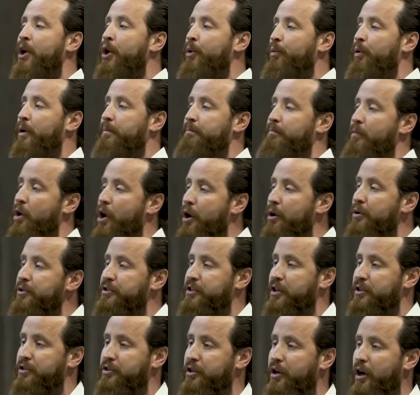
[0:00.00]
When
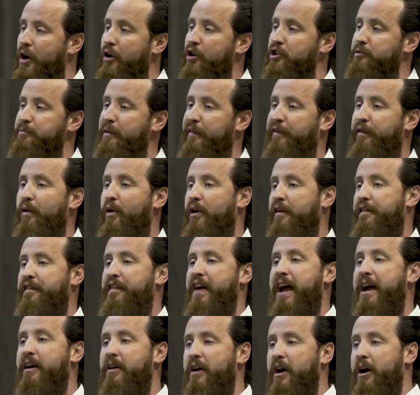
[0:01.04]
Moses goes before
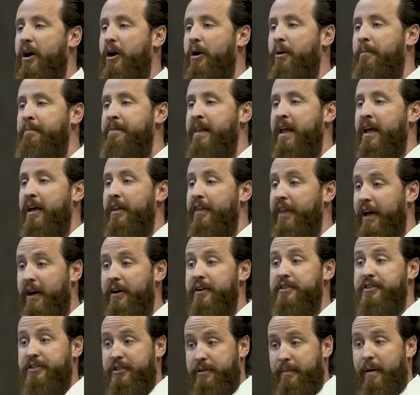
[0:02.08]
Pharaoh,
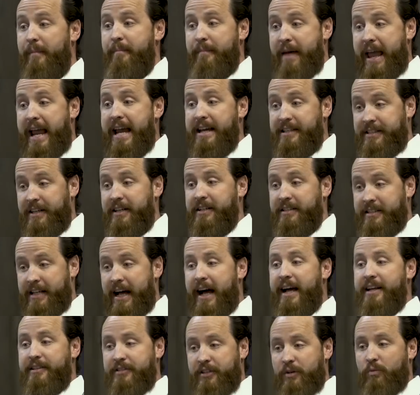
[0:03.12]
there's some amazing
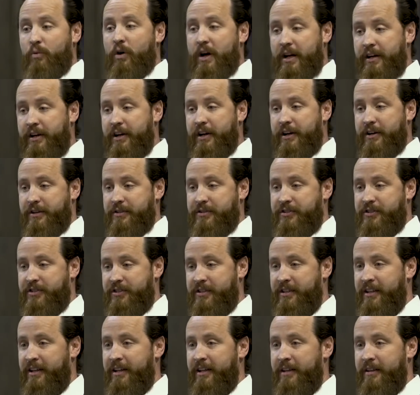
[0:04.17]
signs and
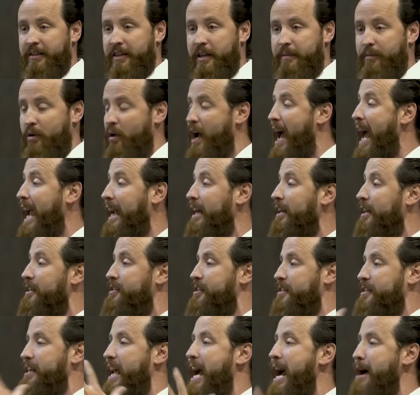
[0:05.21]
wonders. The miraculous
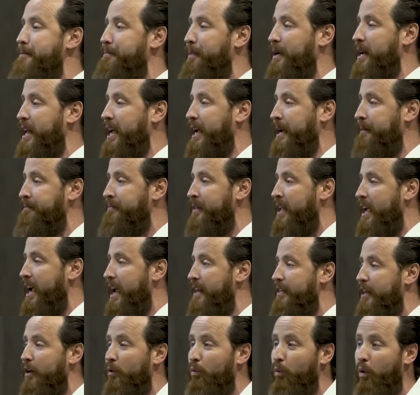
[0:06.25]
is happening.
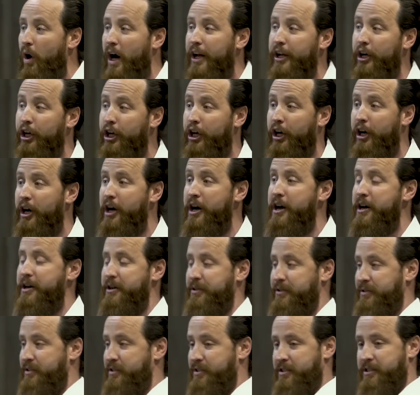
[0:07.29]
And then what
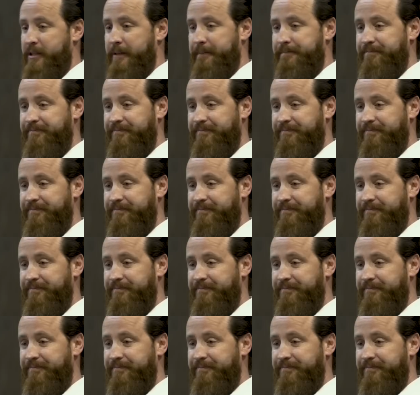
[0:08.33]
occurs?